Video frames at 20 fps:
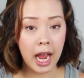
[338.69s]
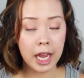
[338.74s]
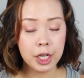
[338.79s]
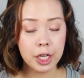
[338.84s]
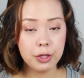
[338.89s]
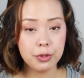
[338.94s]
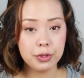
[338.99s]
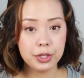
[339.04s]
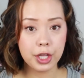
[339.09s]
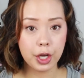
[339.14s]
I
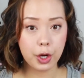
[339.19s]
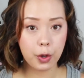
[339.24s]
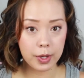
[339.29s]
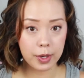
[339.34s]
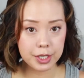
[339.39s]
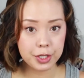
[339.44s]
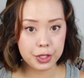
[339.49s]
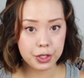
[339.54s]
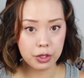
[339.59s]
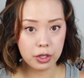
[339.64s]
use the
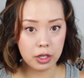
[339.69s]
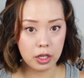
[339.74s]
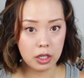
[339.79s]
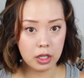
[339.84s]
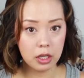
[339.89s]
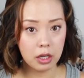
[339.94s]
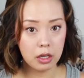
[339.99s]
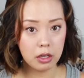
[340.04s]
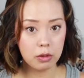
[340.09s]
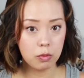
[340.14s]

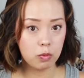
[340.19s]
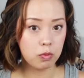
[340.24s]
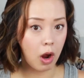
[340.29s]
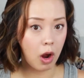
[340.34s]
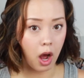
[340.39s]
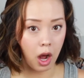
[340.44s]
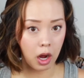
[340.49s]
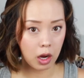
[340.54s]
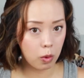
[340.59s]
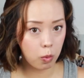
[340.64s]
Crystal
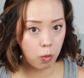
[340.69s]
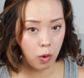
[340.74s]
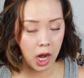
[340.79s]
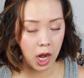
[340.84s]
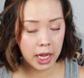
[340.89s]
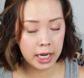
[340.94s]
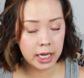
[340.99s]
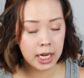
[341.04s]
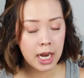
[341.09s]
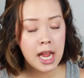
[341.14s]
Rock
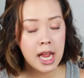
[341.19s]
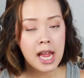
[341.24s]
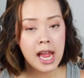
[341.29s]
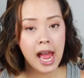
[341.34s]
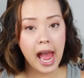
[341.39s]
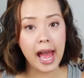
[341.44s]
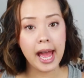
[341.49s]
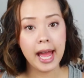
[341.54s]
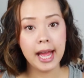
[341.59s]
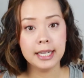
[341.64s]
one
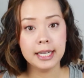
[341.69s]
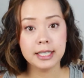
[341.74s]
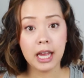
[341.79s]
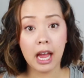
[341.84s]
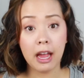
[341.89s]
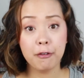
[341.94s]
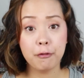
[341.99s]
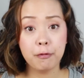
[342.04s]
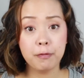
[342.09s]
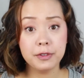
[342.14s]
and
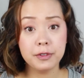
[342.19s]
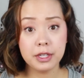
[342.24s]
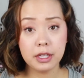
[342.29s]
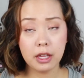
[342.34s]
I've